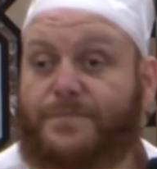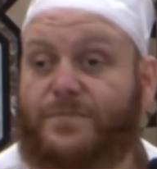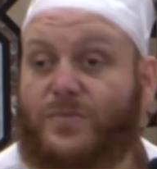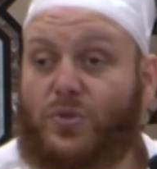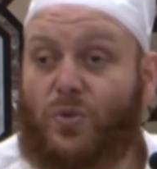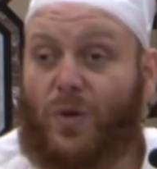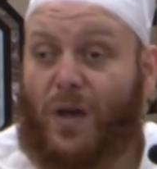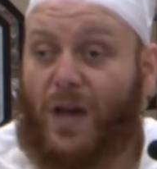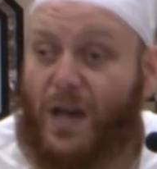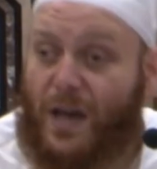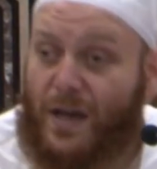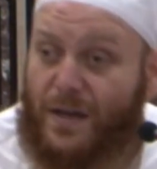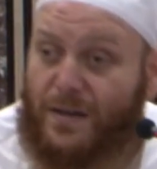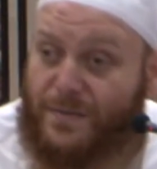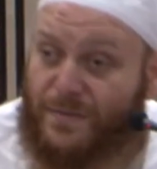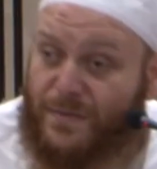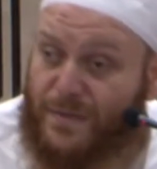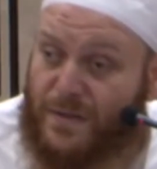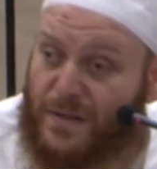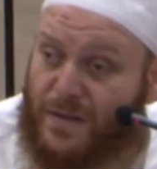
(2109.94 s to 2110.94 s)
Dua.
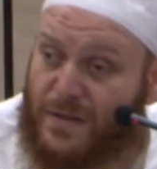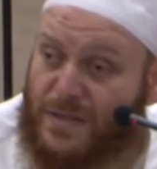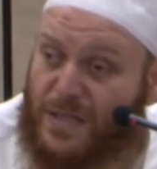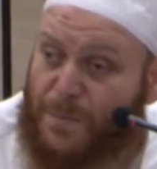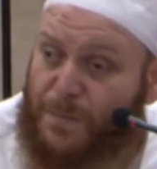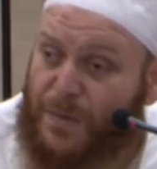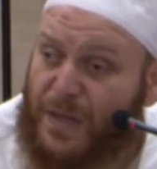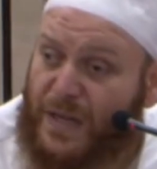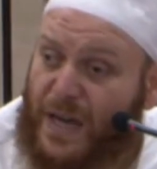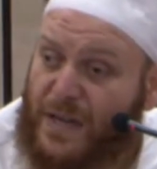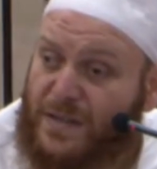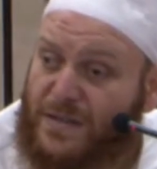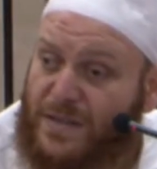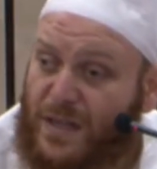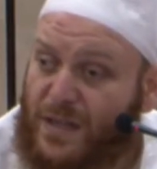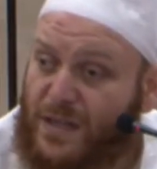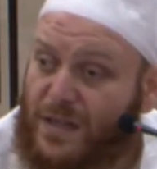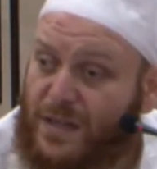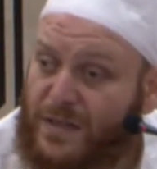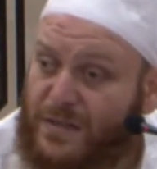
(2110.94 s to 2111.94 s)
Supplicate to
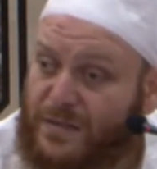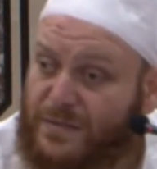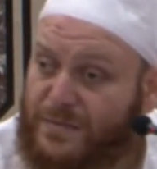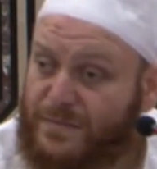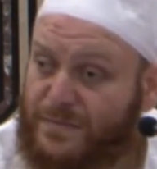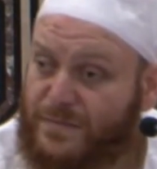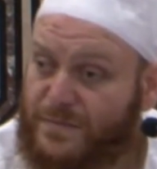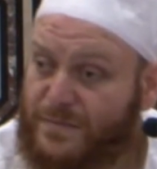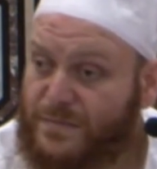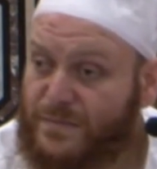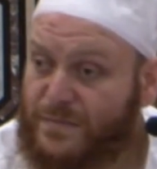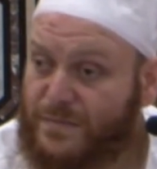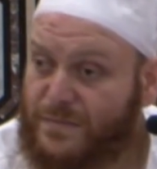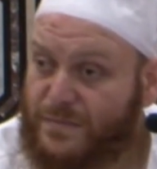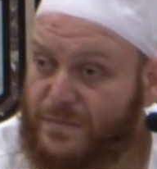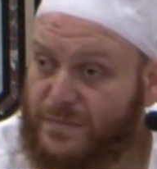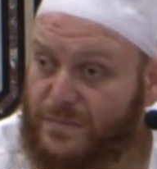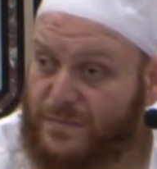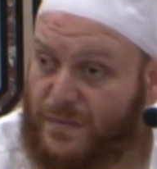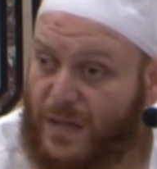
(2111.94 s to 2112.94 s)
Allah.
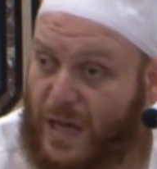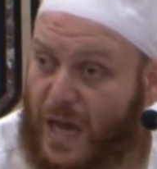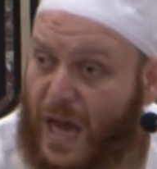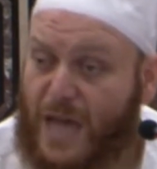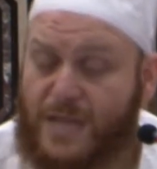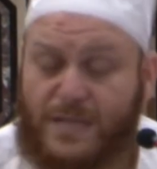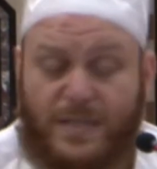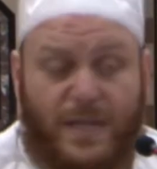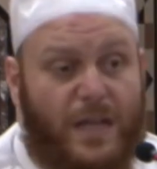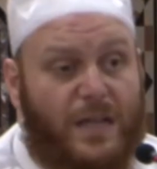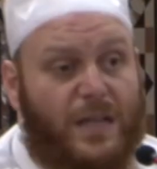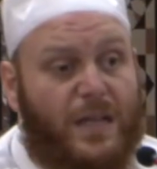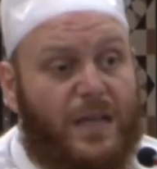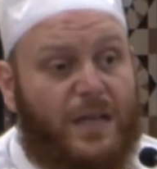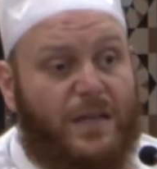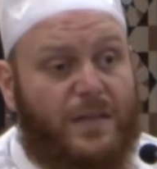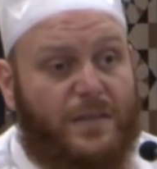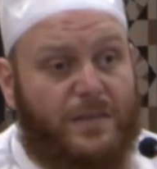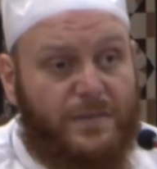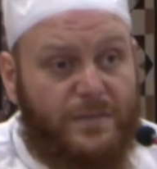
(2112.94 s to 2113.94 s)
Ask
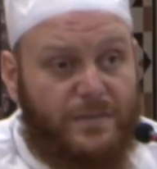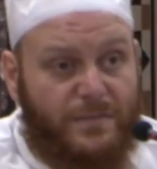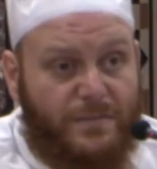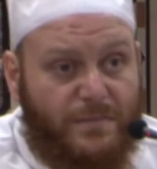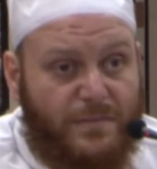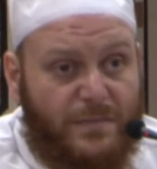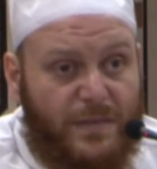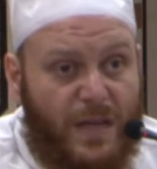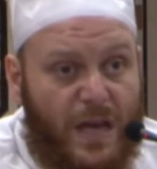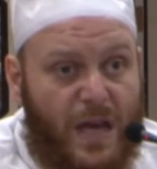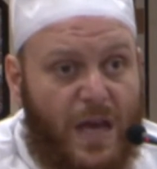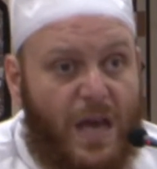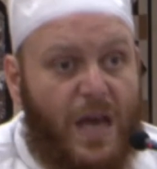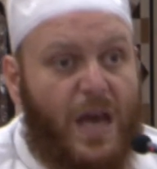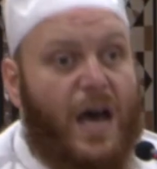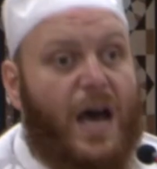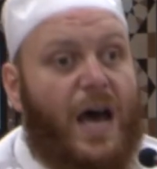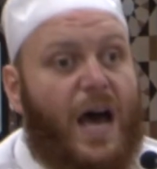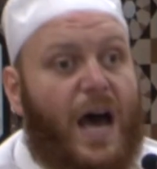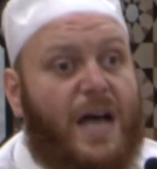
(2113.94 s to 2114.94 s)
Allah.
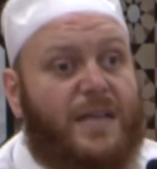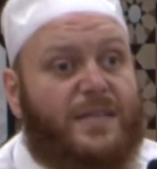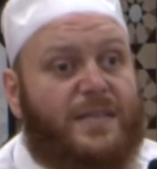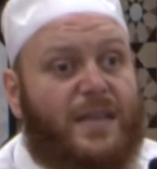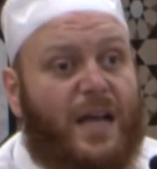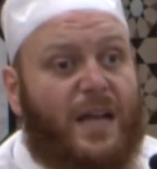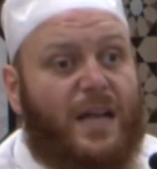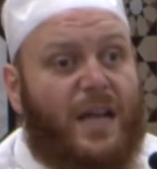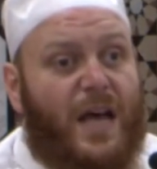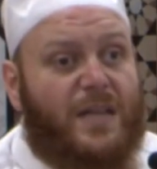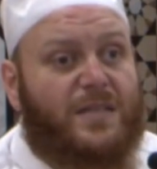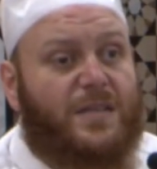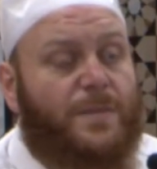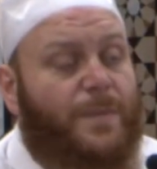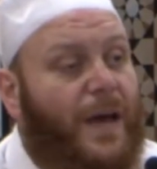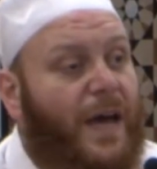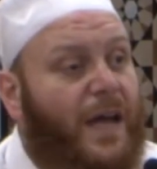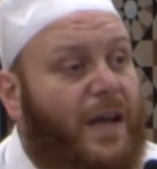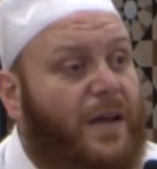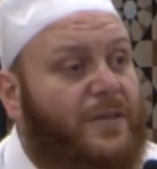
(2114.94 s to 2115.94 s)
Ask Allah
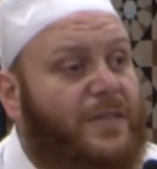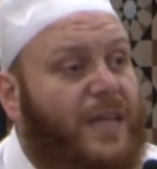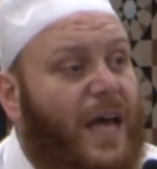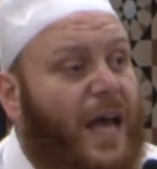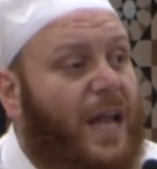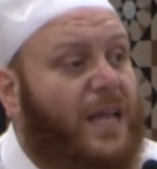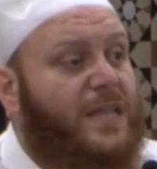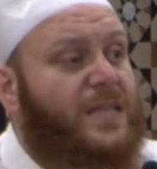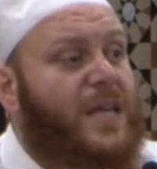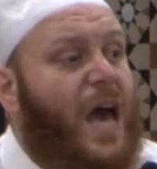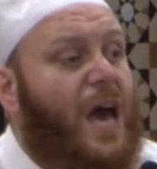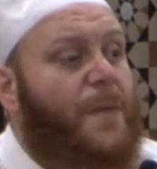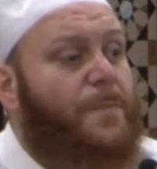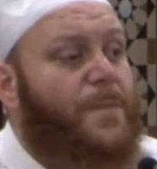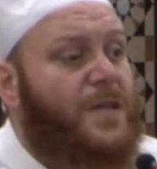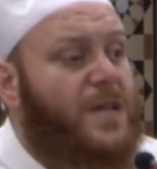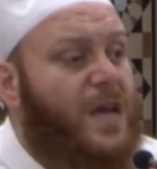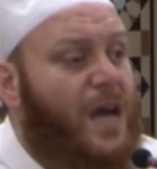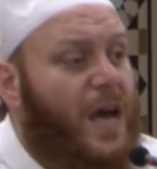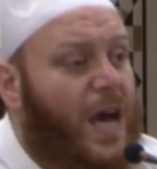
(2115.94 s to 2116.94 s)
subhanahu wa ta'ala to
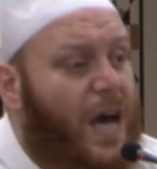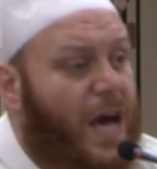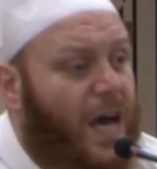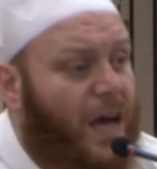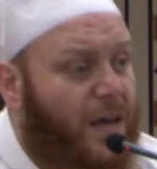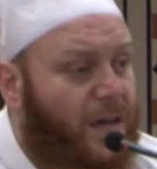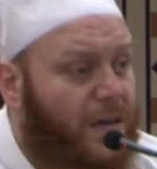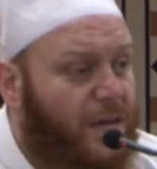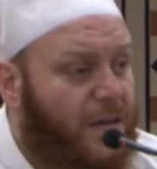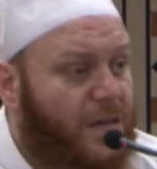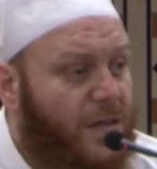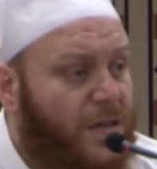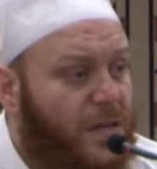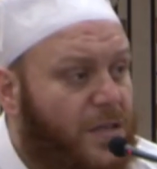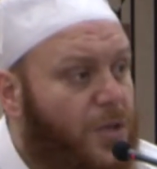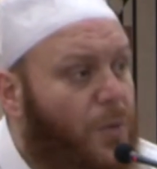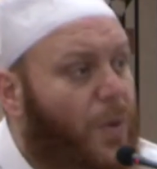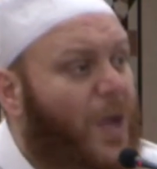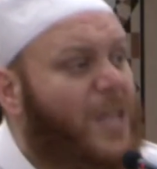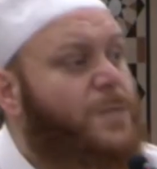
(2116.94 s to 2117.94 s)
open your
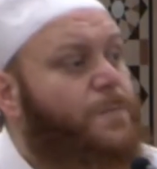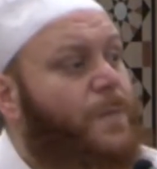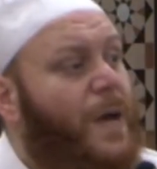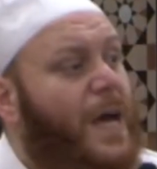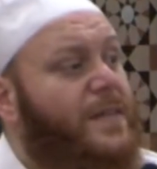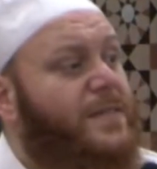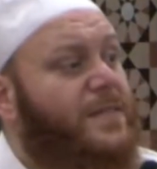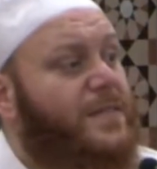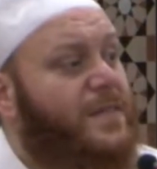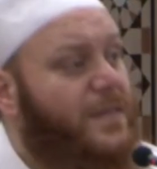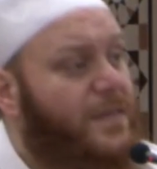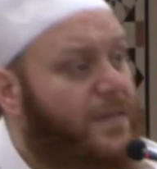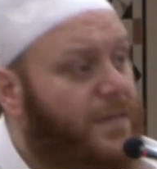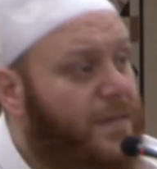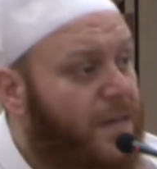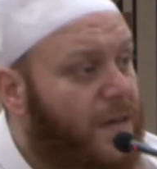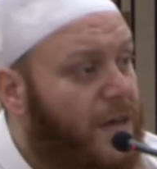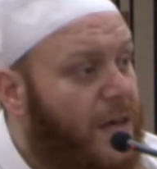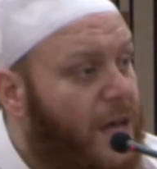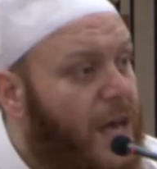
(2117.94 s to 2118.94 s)
heart to what's best.
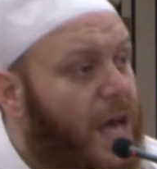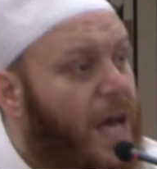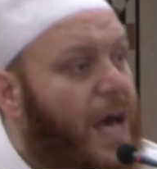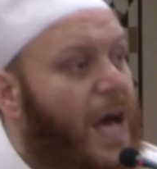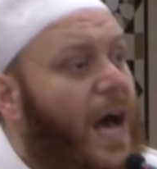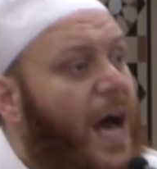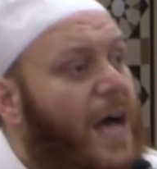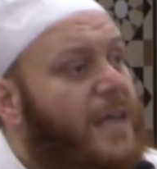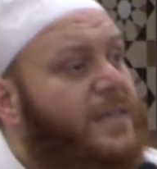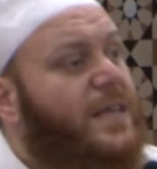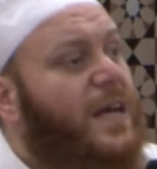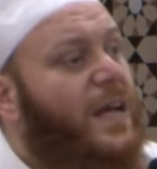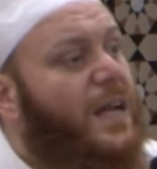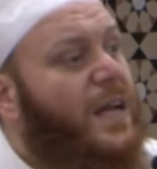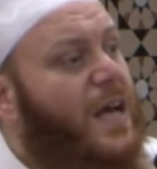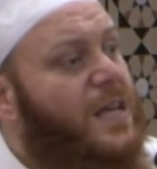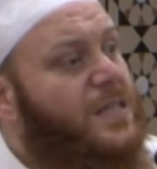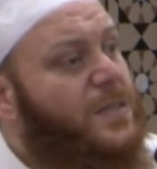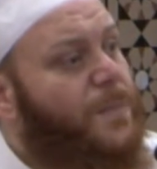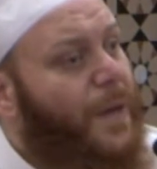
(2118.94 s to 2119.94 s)
Ask
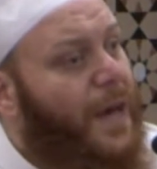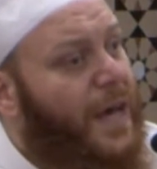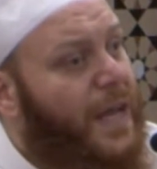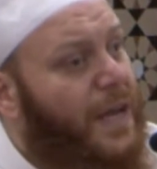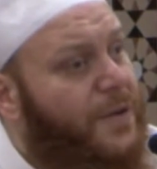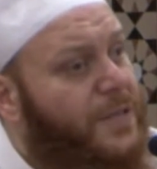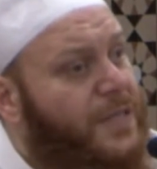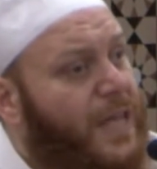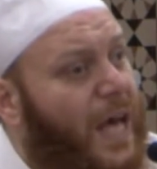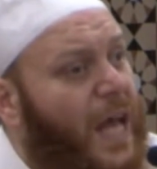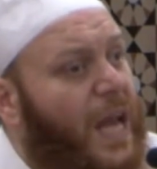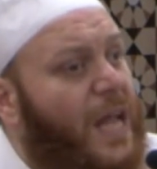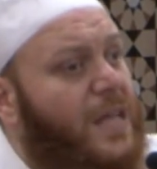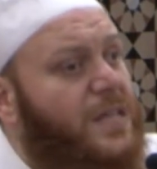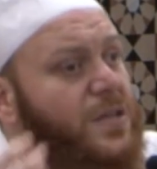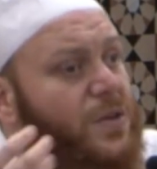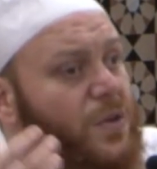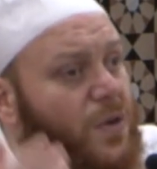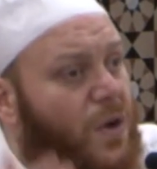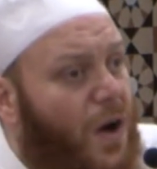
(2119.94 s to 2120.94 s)
Allah subhanahu wa ta'ala
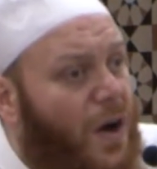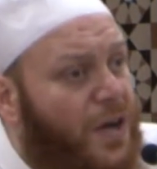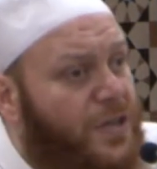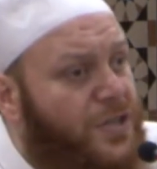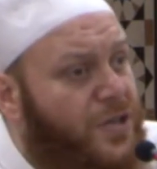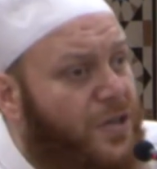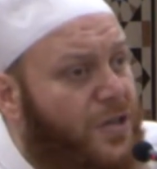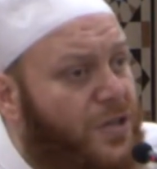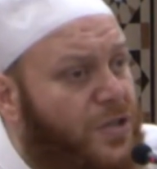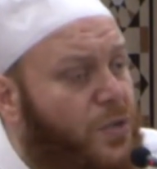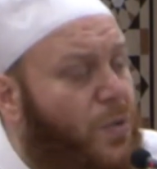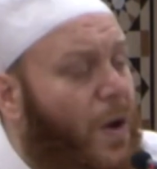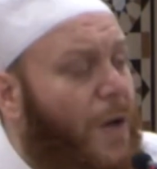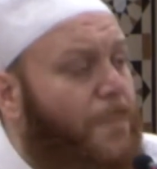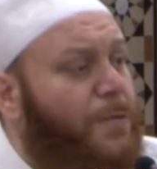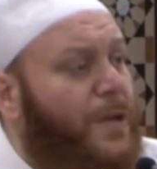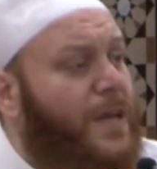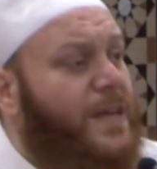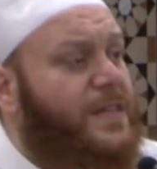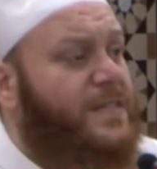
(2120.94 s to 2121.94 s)
to guide you to
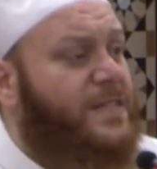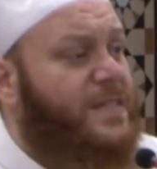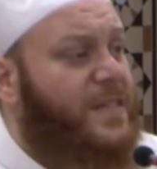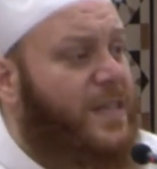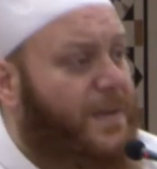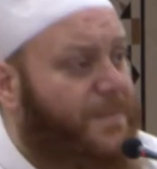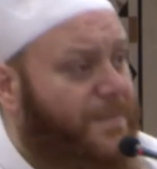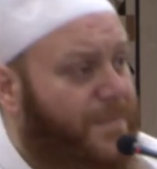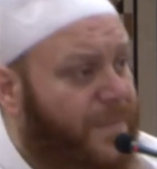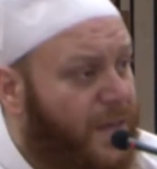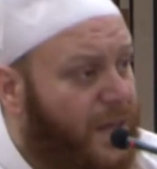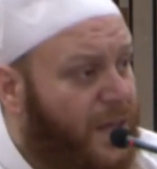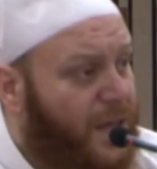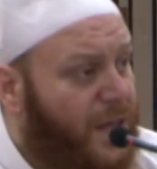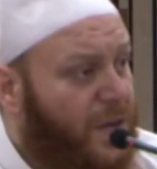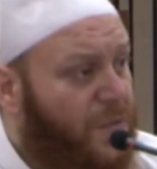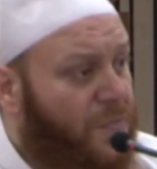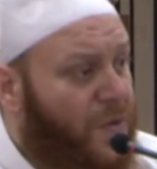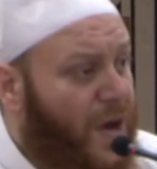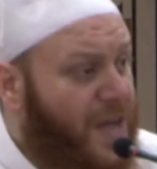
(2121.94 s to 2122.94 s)
what pleases Him.
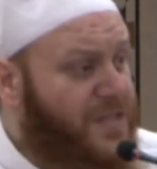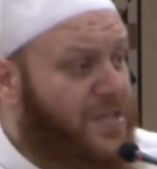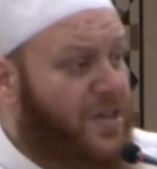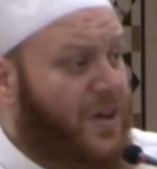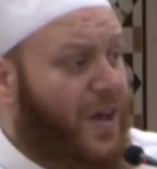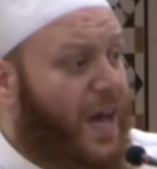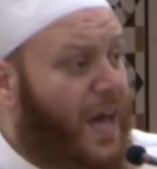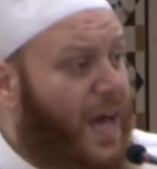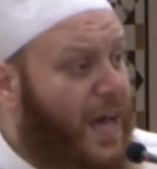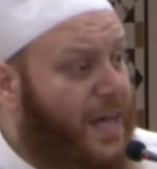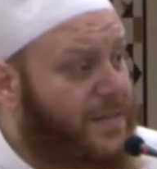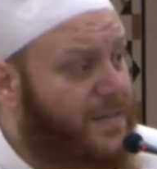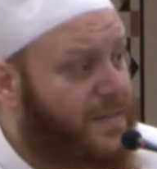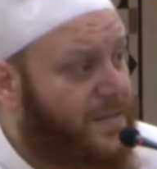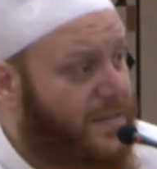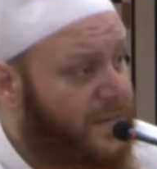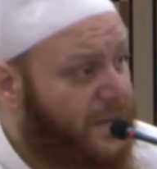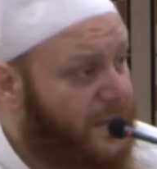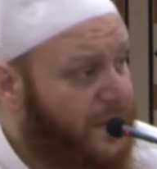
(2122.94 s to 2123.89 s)
Raise your hands.